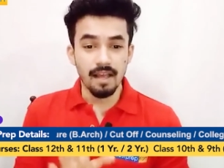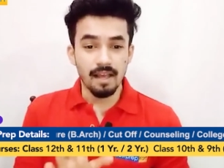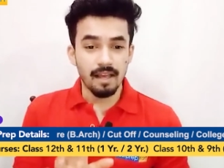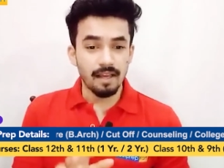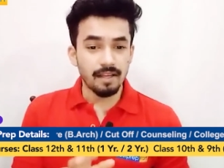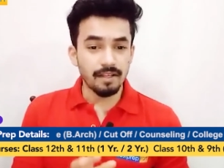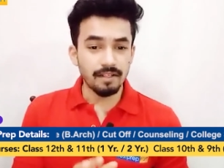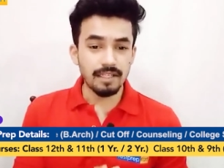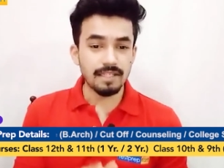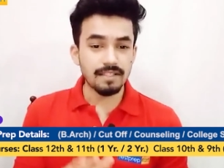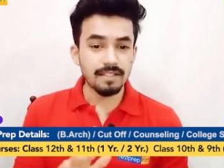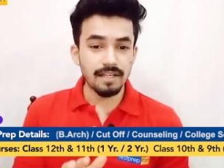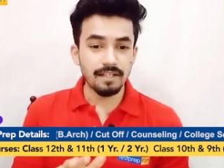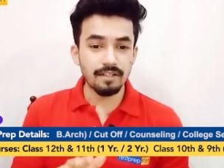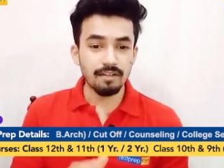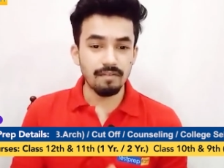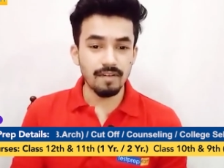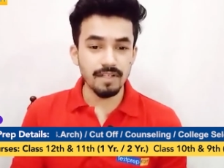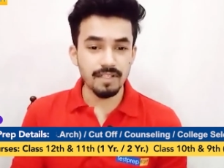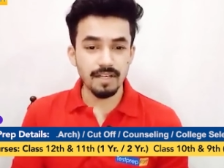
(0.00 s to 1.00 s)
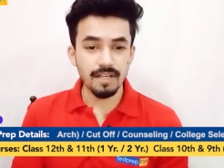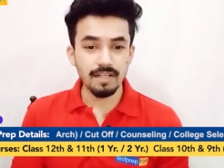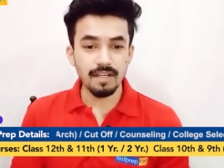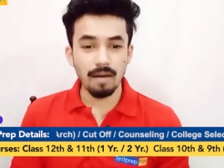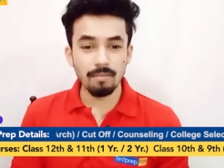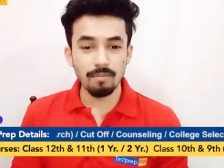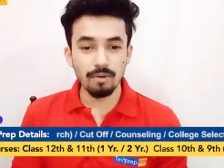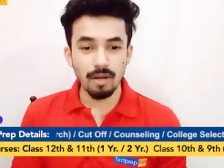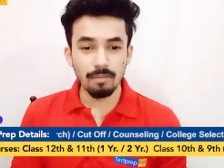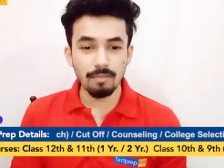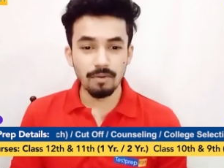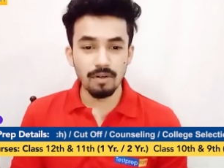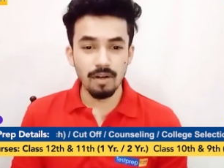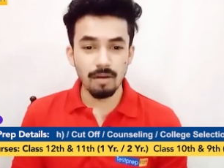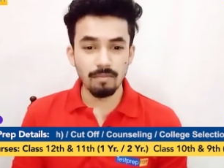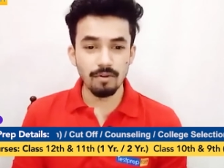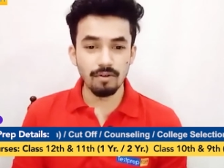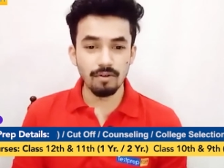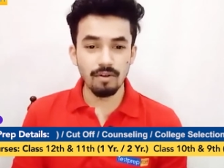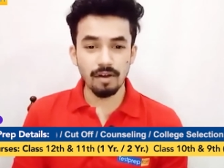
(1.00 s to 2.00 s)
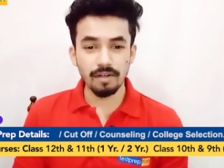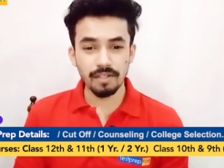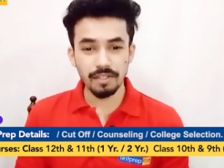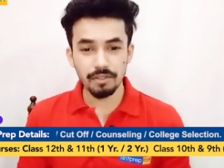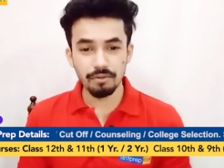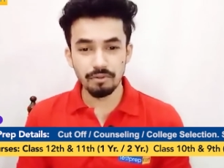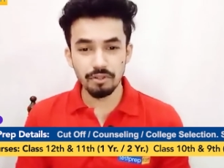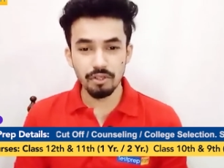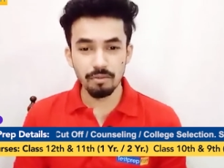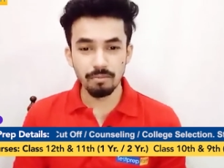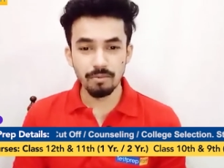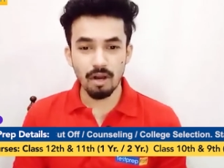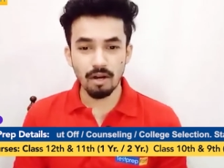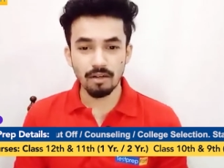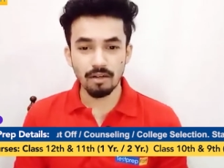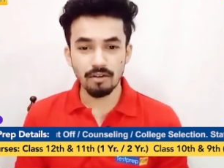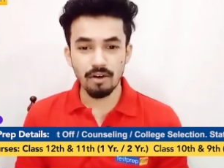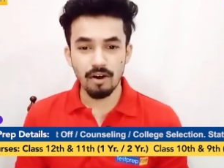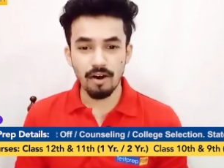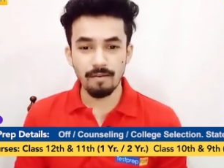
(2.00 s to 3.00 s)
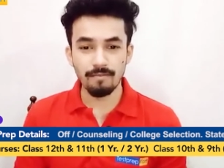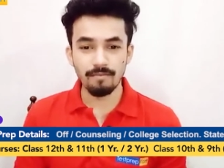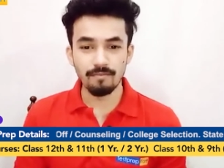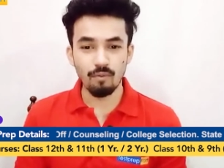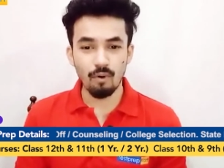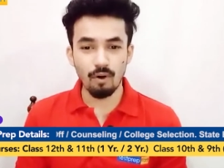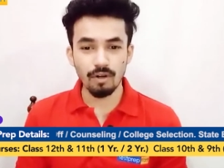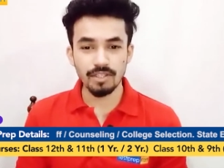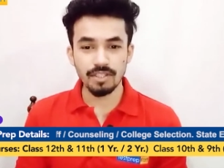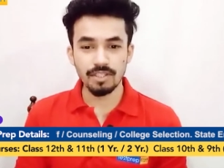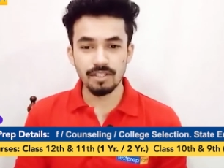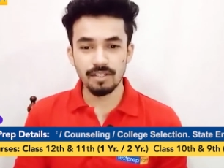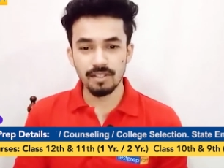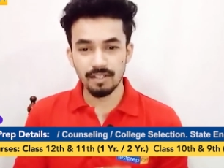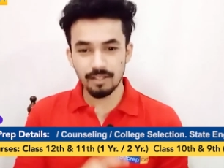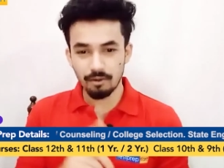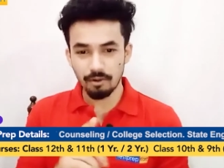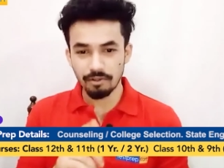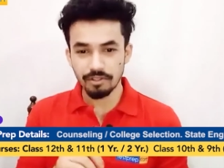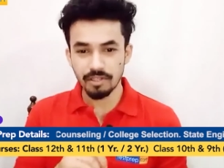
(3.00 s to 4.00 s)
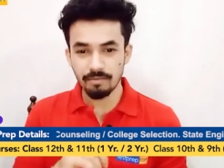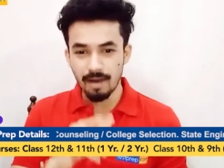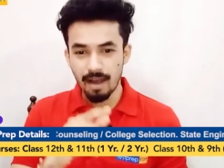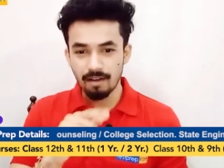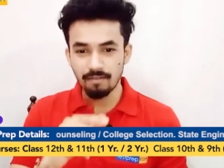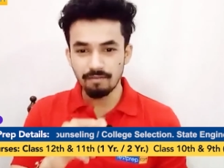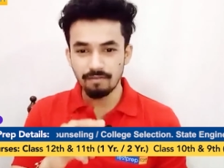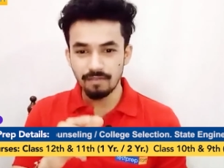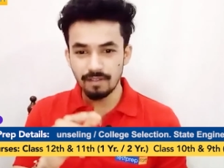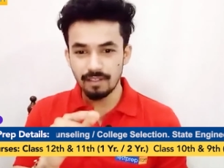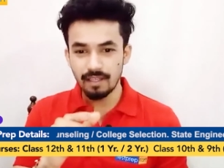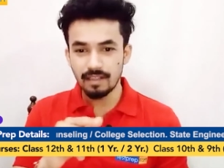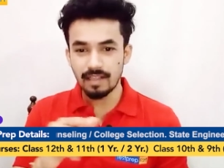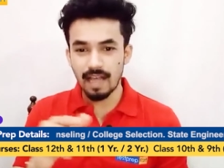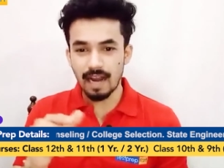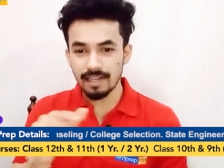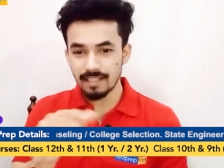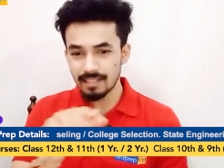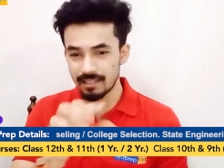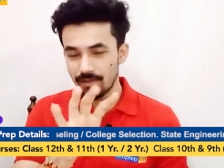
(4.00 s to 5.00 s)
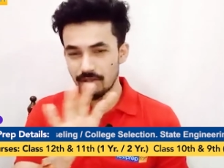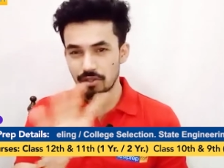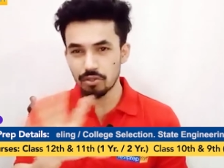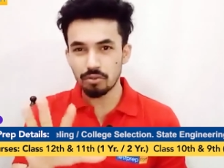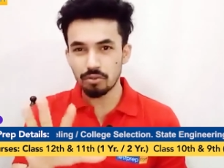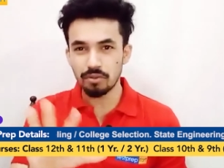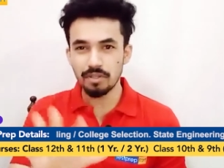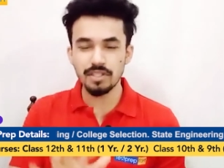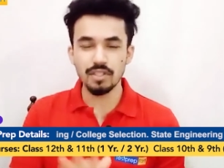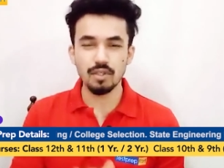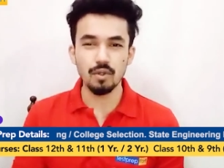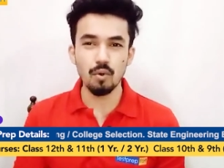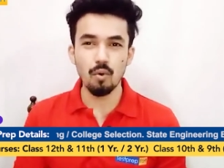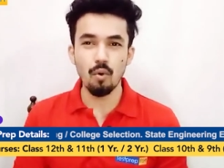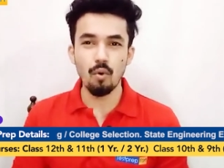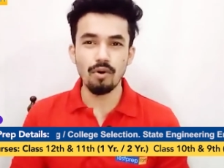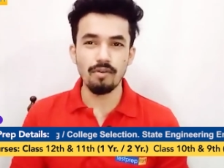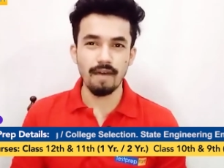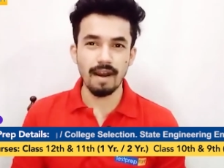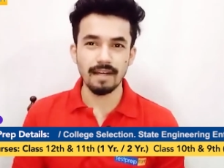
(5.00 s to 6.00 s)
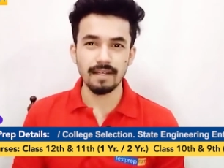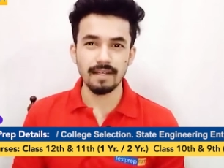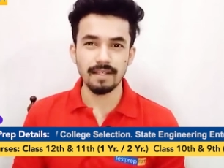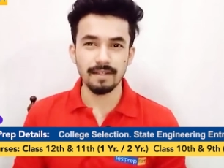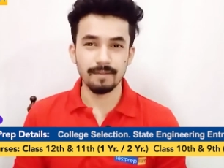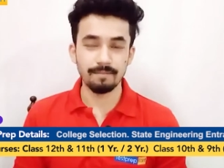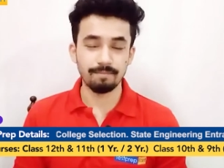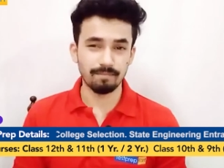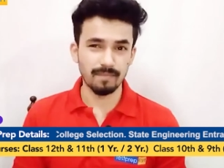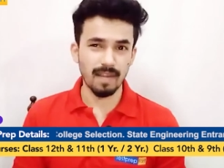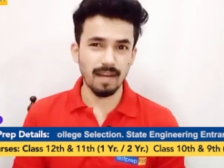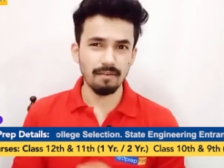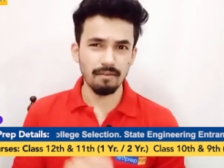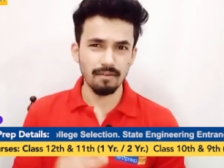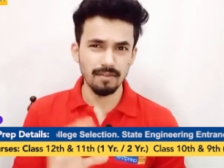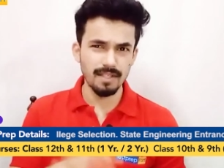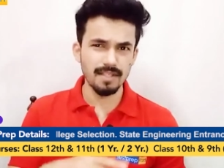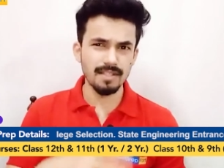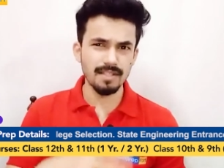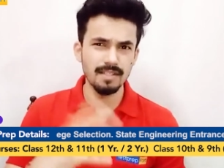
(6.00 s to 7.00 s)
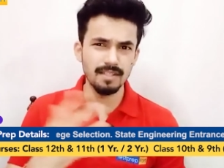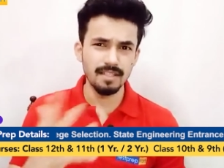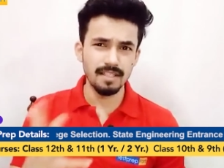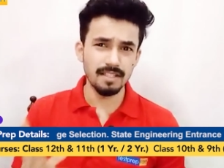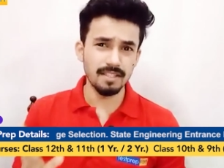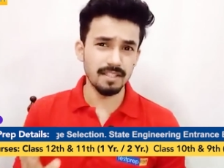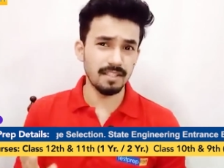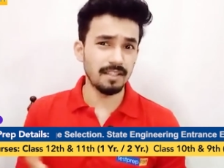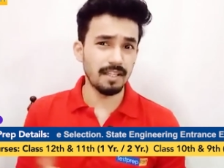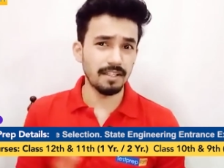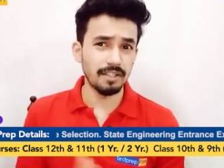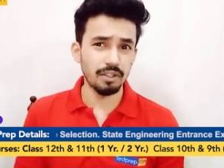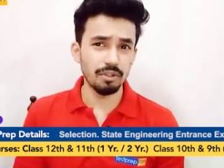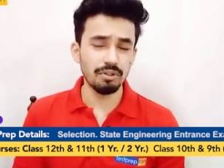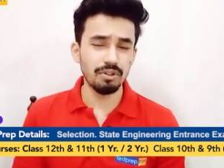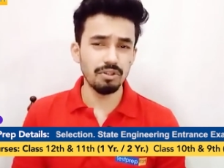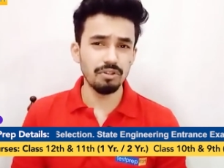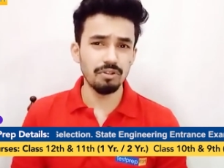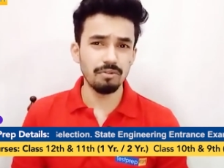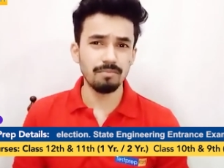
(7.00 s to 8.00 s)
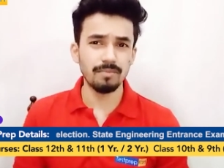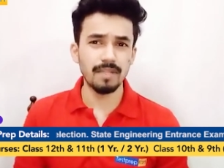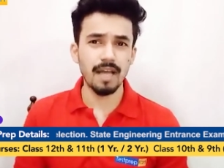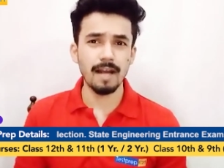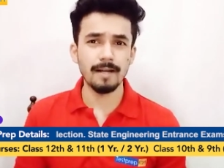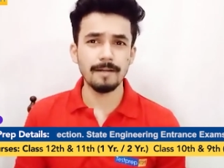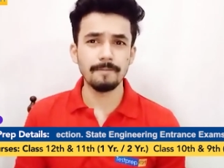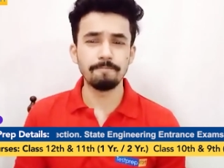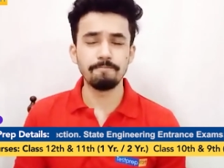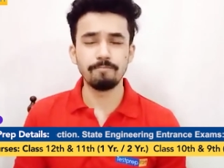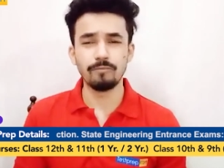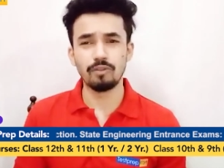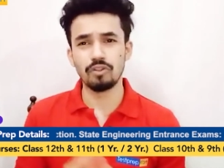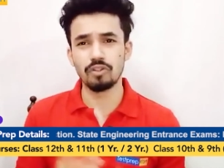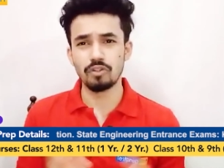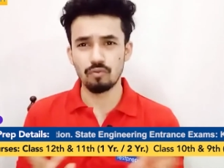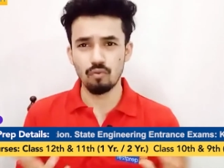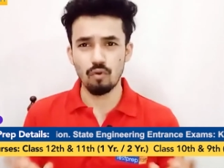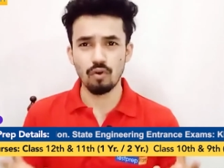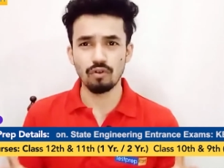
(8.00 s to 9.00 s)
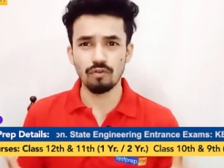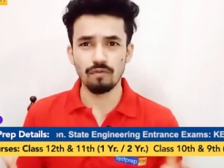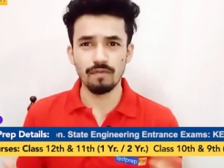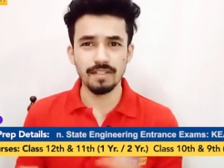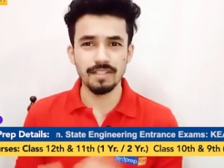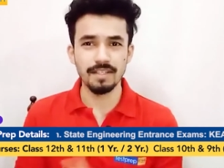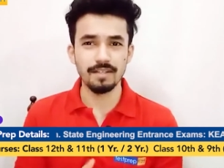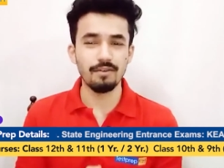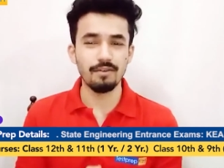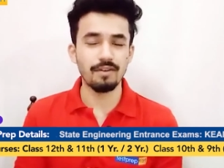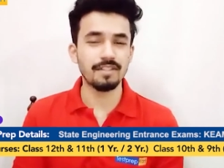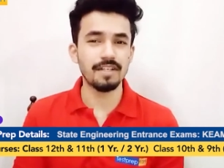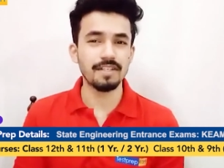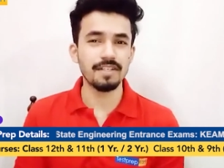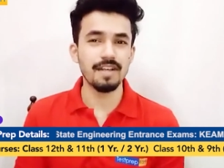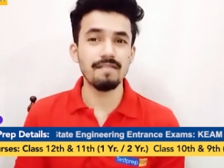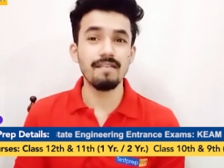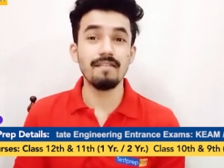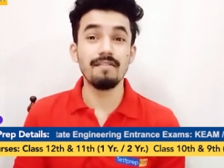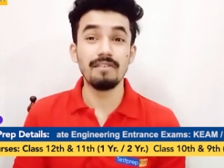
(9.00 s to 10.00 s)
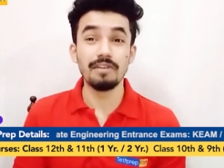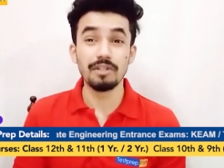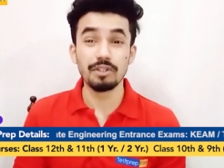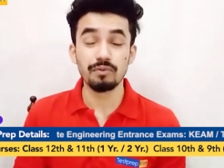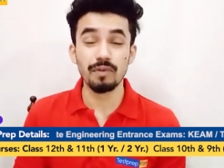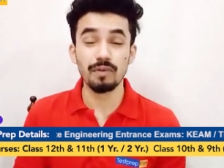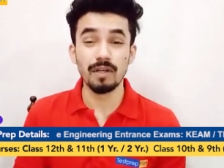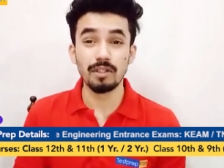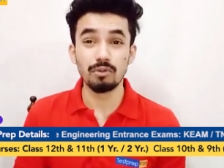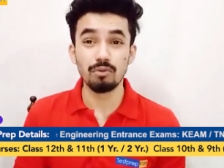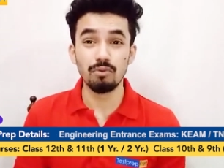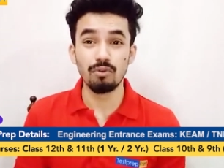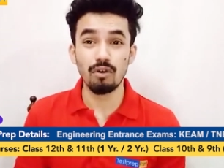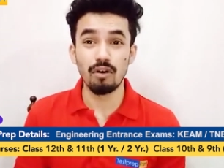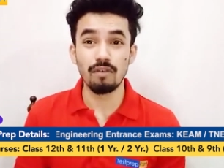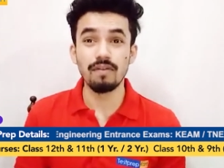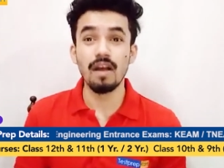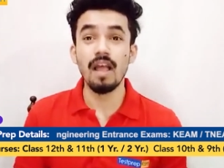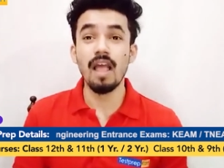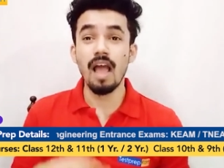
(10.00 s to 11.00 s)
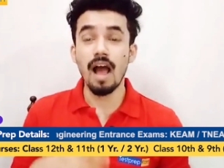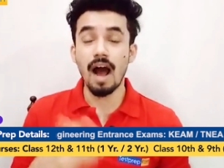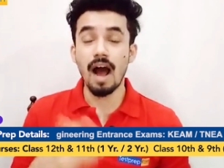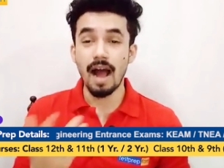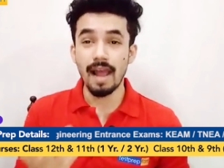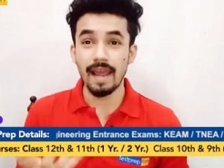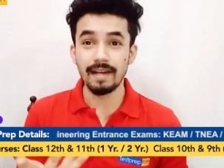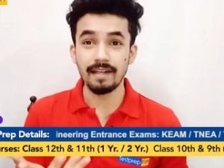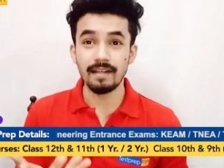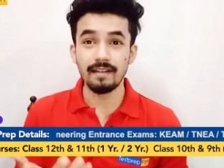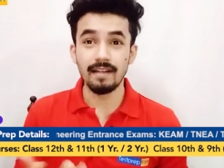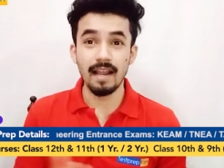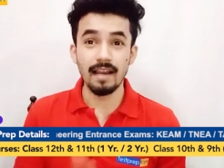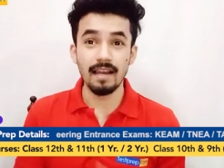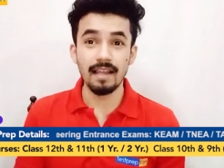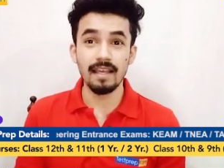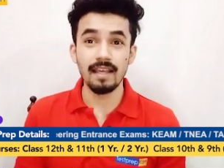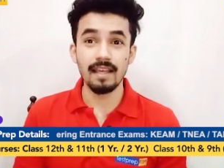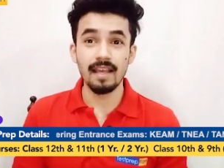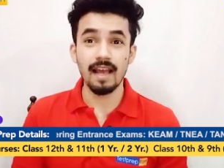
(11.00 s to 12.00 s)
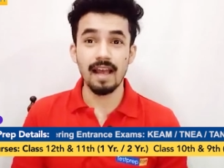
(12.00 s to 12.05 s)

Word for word: you just need to visit www.youtube.com, watch question mark v and that is equals to this code right here right or just search in the youtube that just want to visit or just have a virtual tour of IIT Delhi,